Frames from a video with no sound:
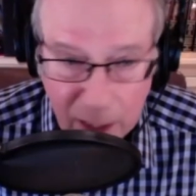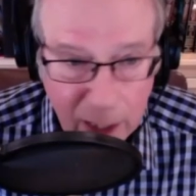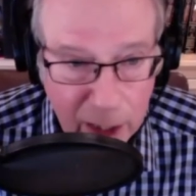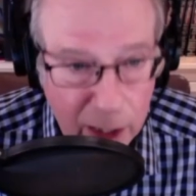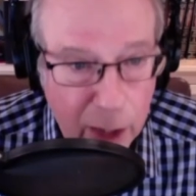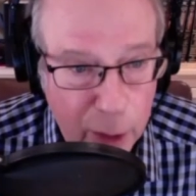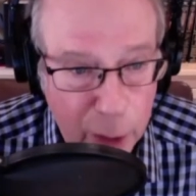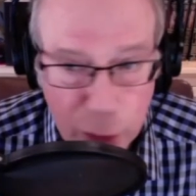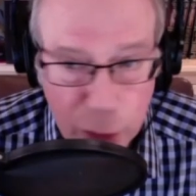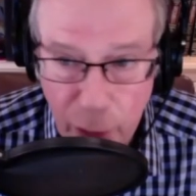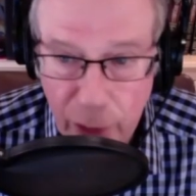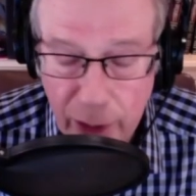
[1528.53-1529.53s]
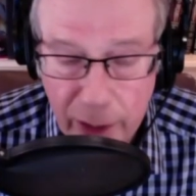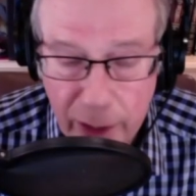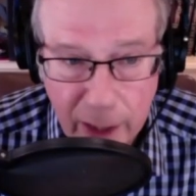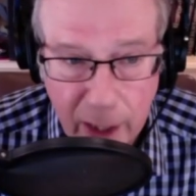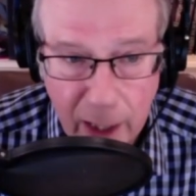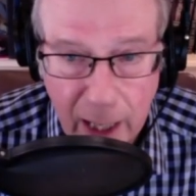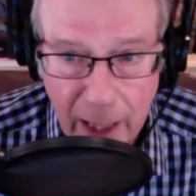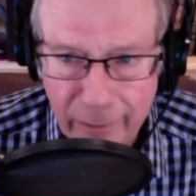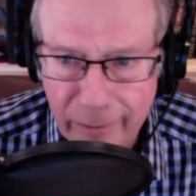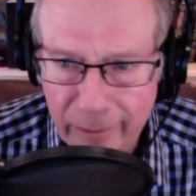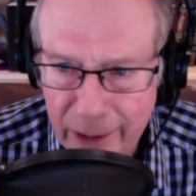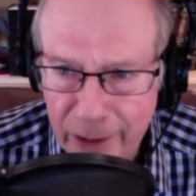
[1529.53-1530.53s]
You know, you shoot it and you go like,
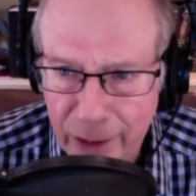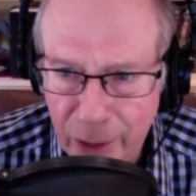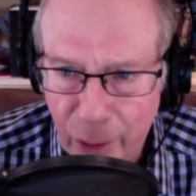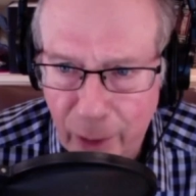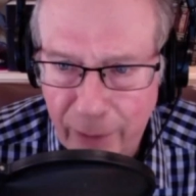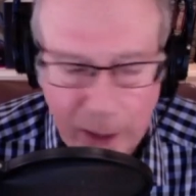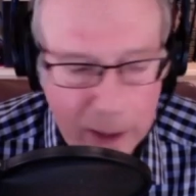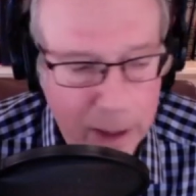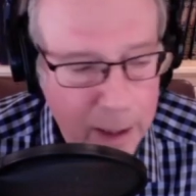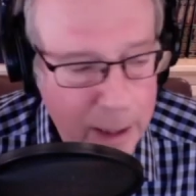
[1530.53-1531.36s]
"This is terrific."